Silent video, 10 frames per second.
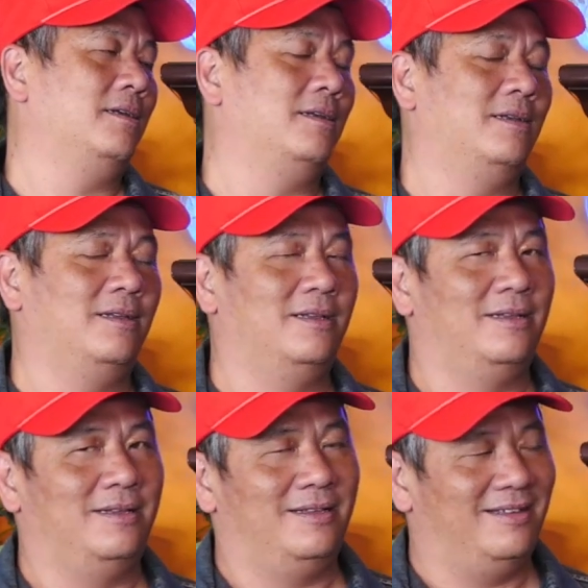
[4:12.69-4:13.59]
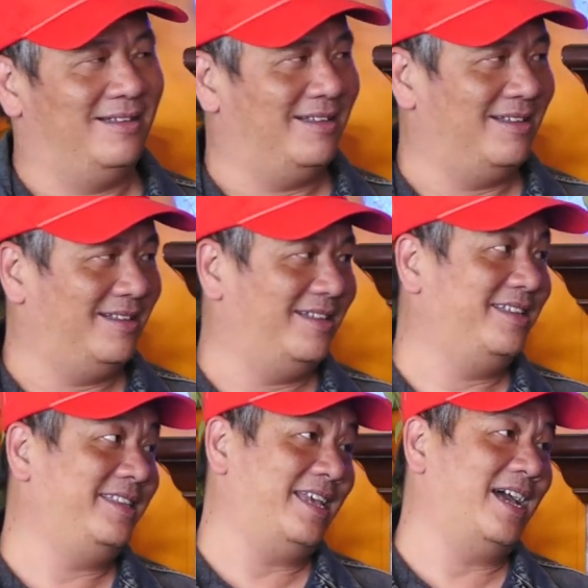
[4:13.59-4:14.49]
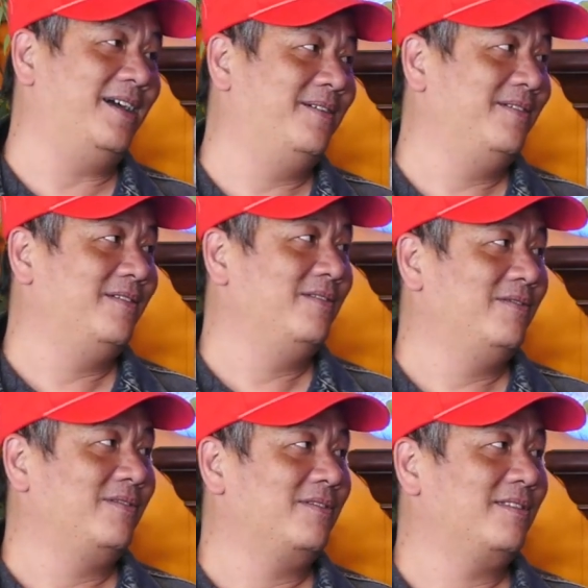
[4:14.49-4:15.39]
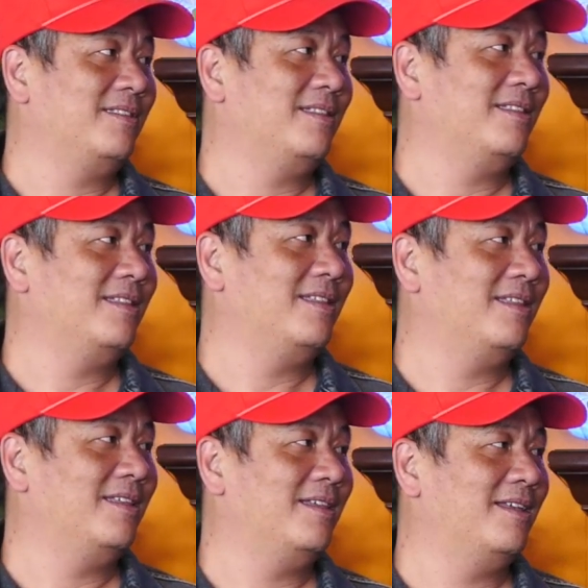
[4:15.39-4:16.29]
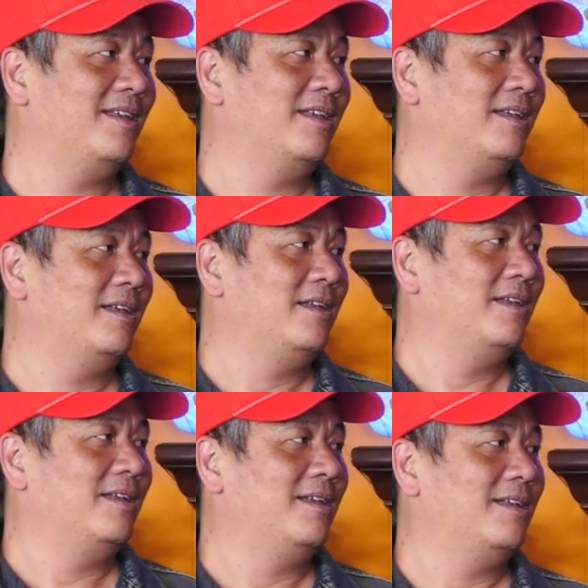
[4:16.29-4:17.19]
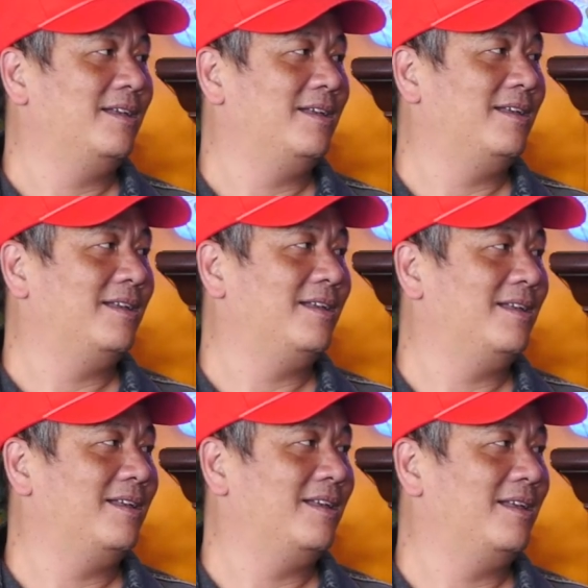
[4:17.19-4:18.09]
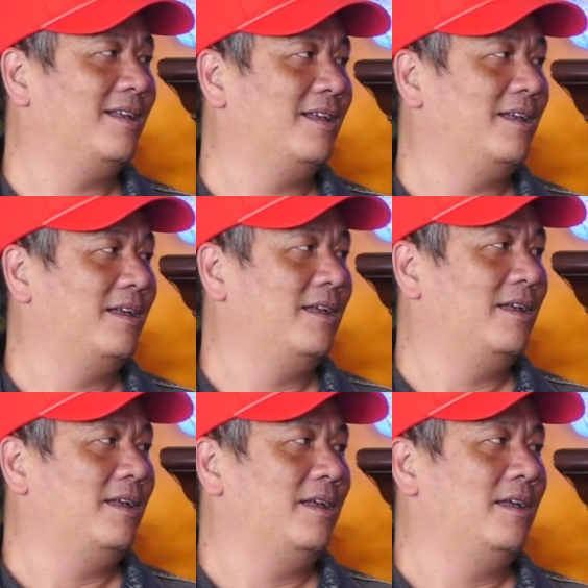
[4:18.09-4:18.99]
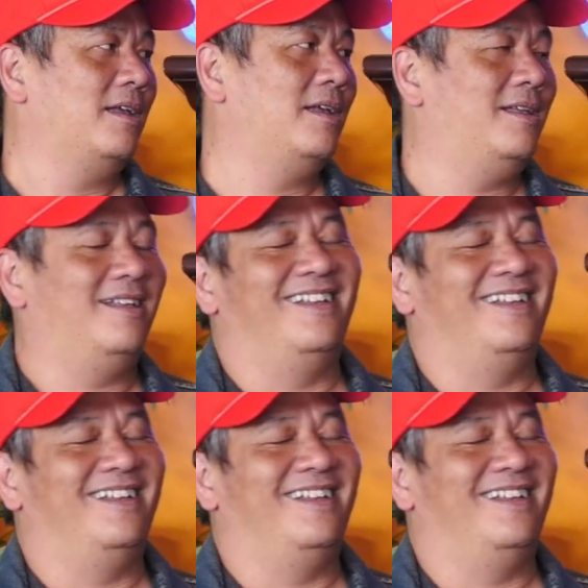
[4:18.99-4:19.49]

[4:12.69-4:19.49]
(not speaking)